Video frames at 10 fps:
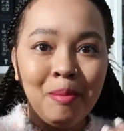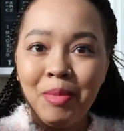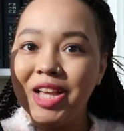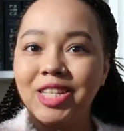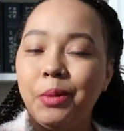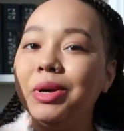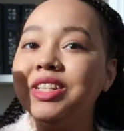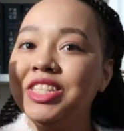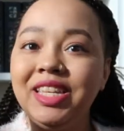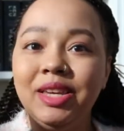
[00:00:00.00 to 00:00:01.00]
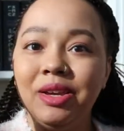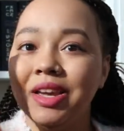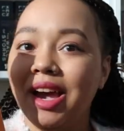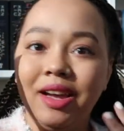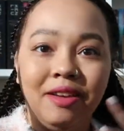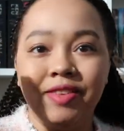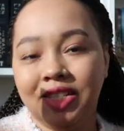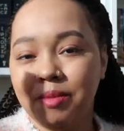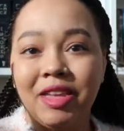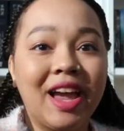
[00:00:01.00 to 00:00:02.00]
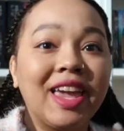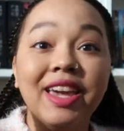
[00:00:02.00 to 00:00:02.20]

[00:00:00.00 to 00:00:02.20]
because I want to see if it's something I can